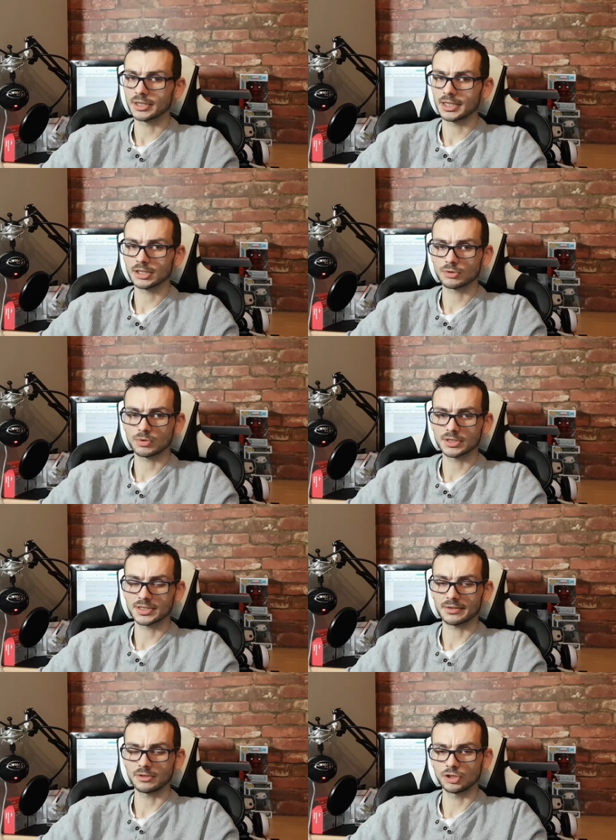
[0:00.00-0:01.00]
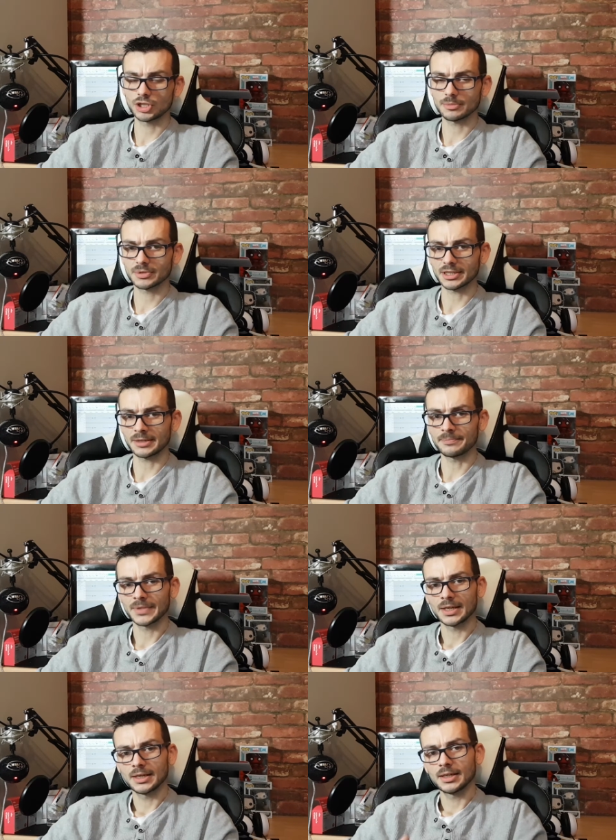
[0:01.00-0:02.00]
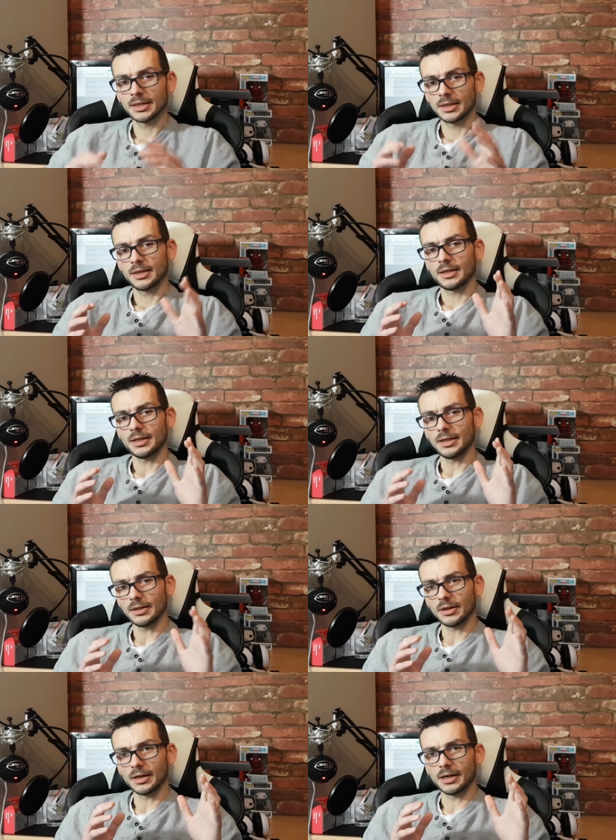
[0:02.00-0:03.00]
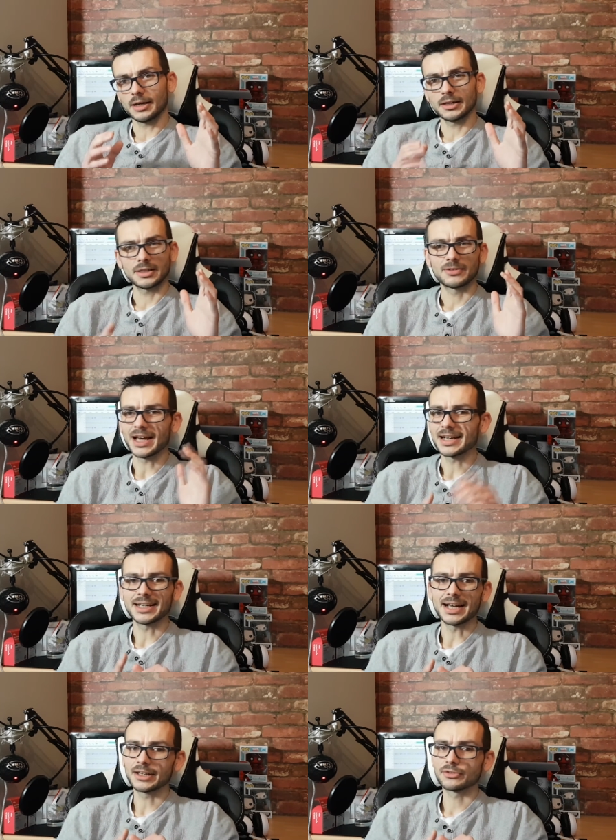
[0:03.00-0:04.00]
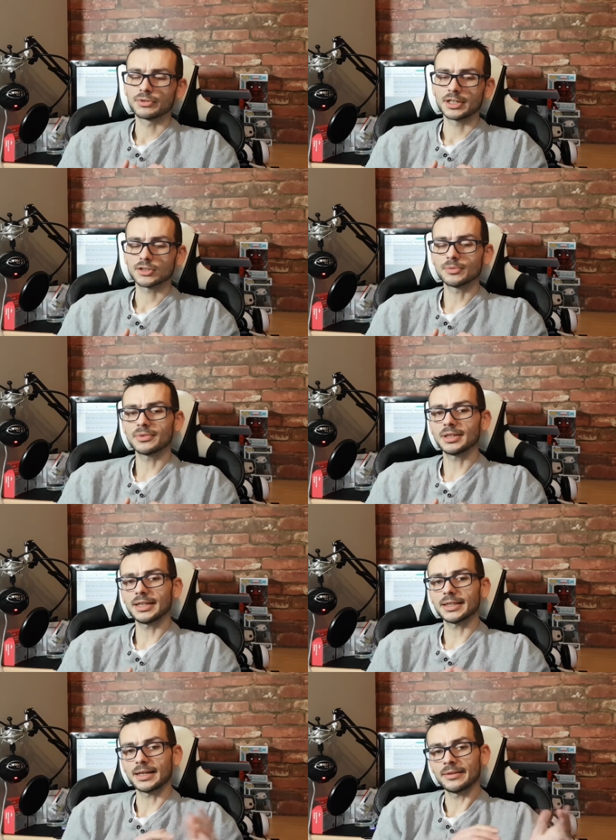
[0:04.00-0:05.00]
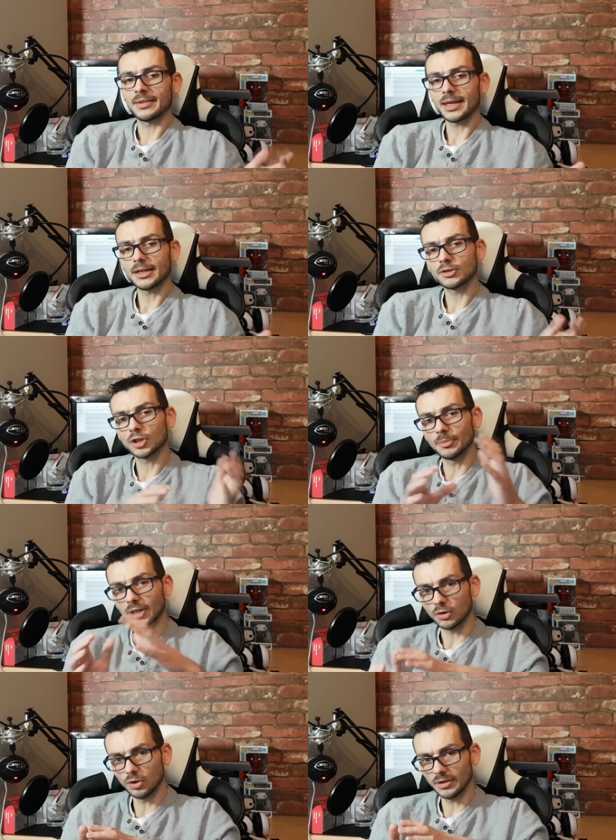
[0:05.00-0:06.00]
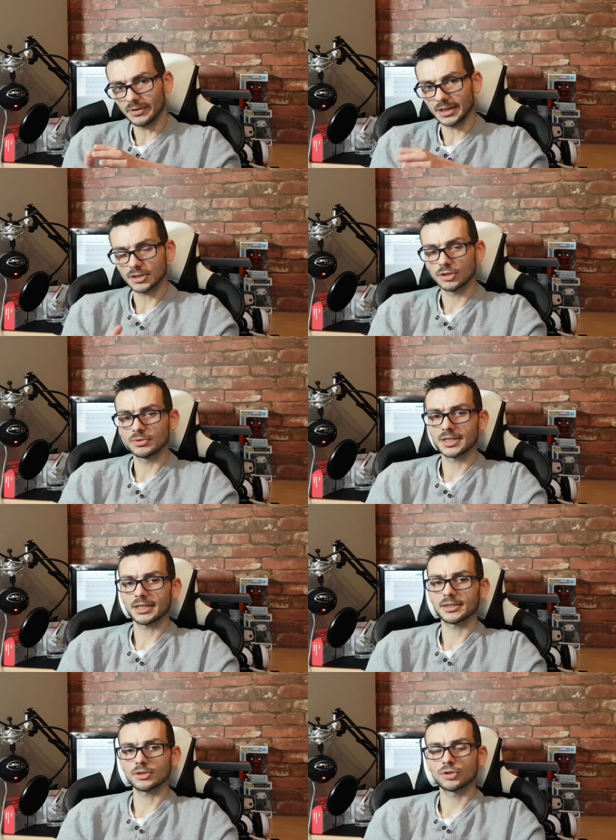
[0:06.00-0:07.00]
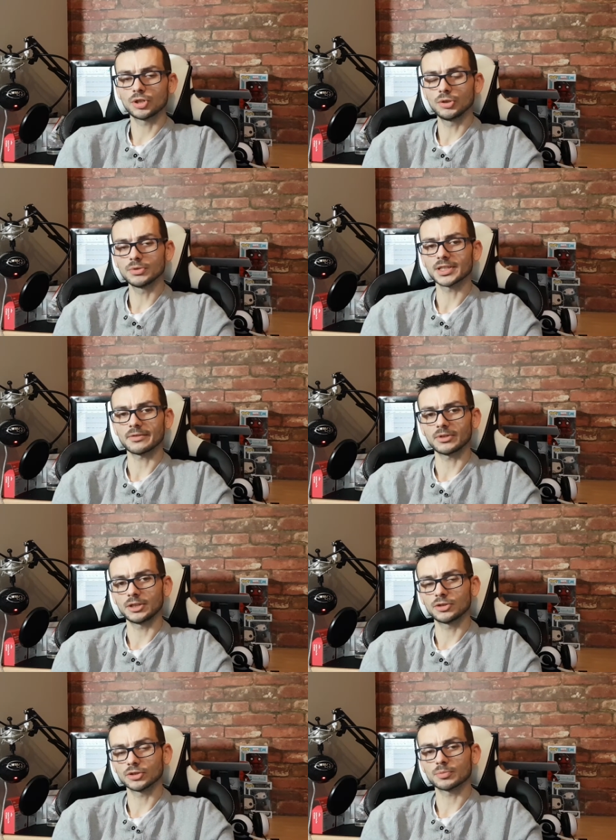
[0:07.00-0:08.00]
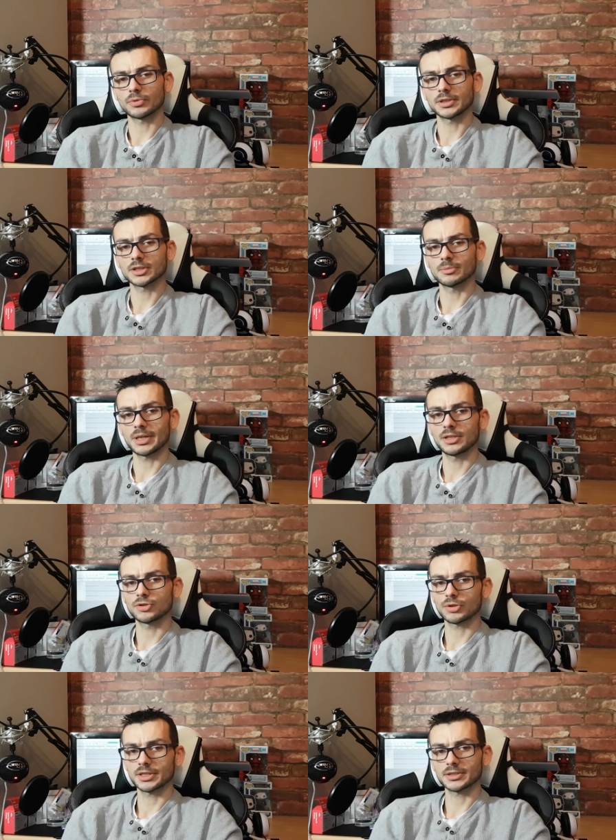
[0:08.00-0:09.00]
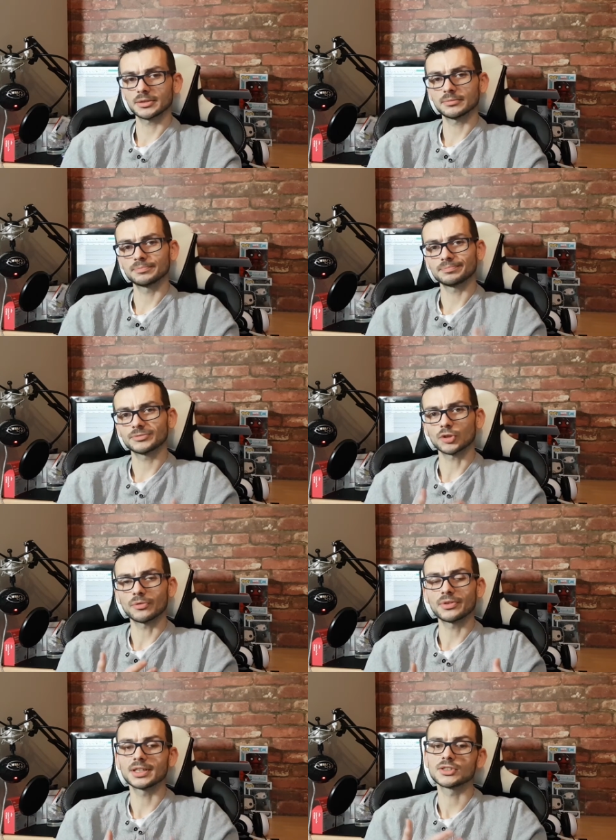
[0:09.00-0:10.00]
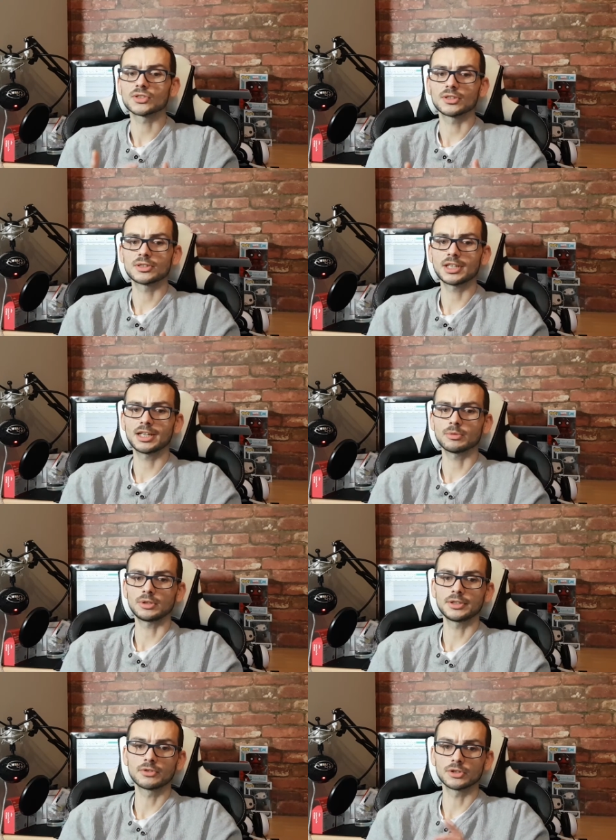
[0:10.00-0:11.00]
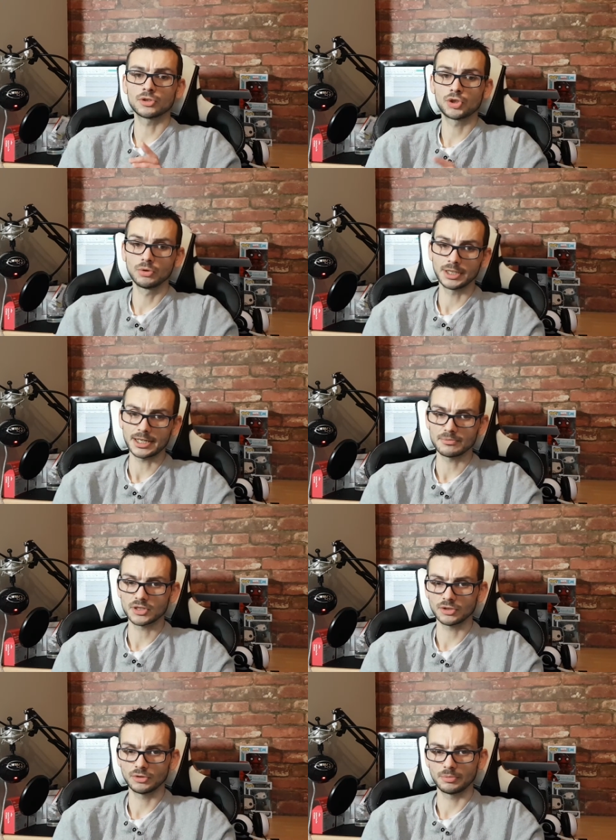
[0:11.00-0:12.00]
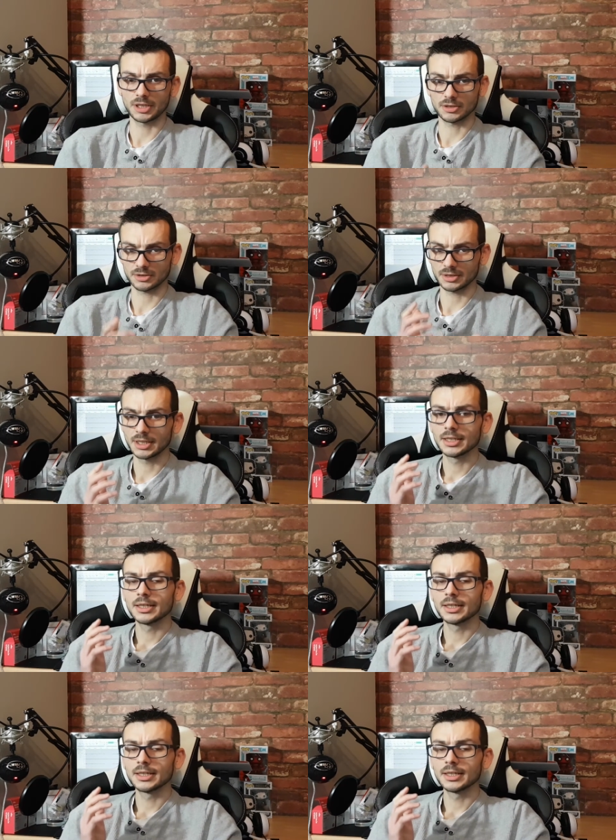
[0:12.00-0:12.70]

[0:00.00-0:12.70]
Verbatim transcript: or the H170 chipset. Uh, if you had an i3 or something like that, then coming over to Z270 does bring some interesting sort of things to the table. You've got the dual M2 because